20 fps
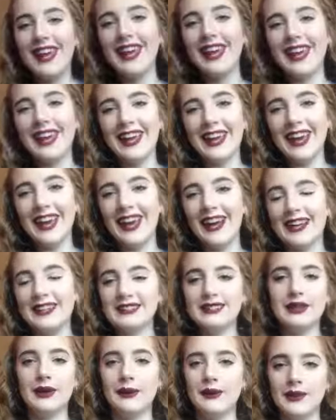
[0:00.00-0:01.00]
Hey
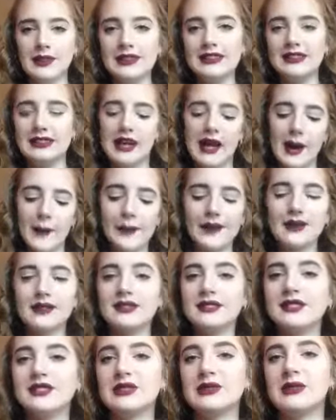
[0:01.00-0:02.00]
guys, what's up?
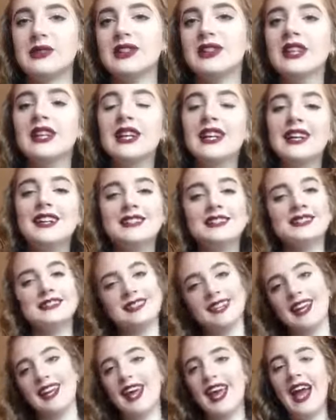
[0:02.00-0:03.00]
So
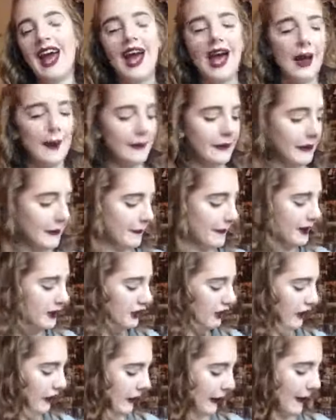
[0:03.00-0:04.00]
today I'm going to be
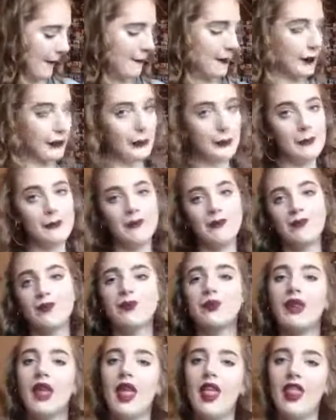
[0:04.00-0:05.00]
talking about
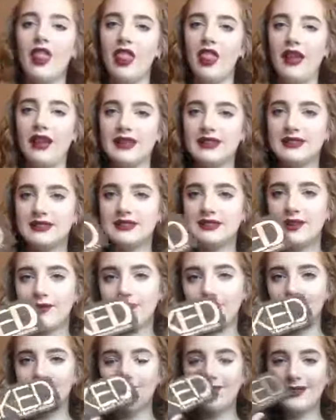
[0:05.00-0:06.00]
this
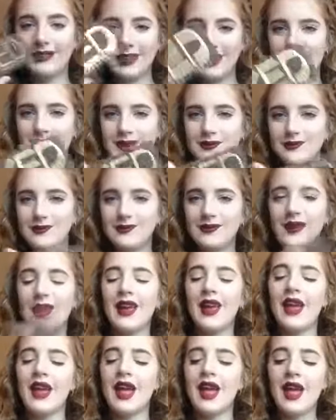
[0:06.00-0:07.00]
here.
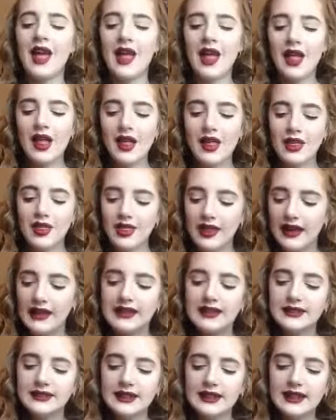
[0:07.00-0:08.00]

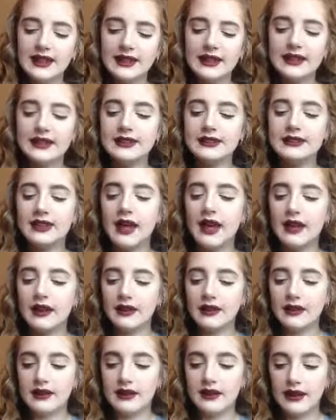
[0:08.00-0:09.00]
This is a
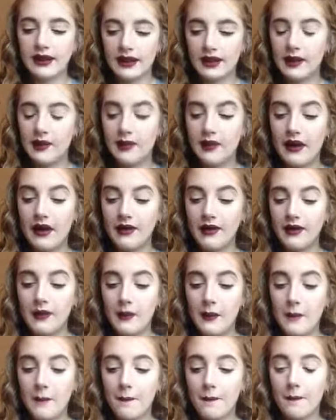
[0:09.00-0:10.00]
Naked palette,
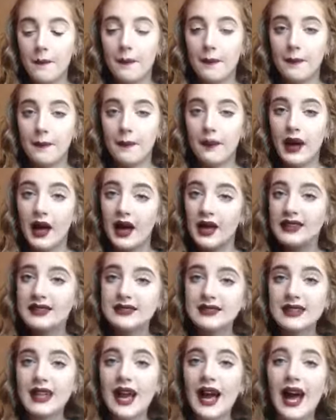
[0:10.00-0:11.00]

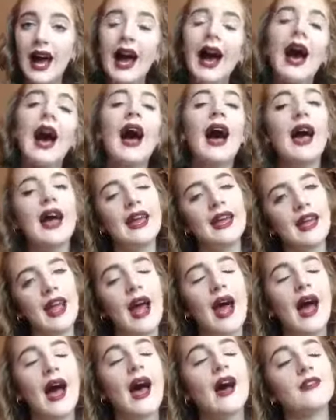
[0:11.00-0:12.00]
but
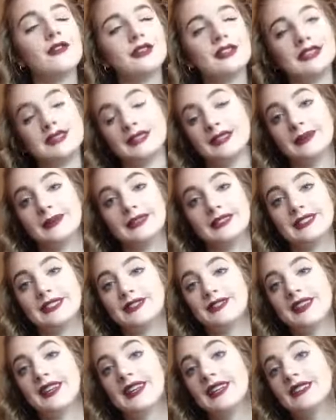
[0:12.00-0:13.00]
I have reason to
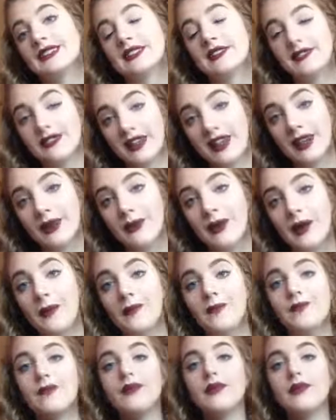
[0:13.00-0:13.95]
believe it is a fake one.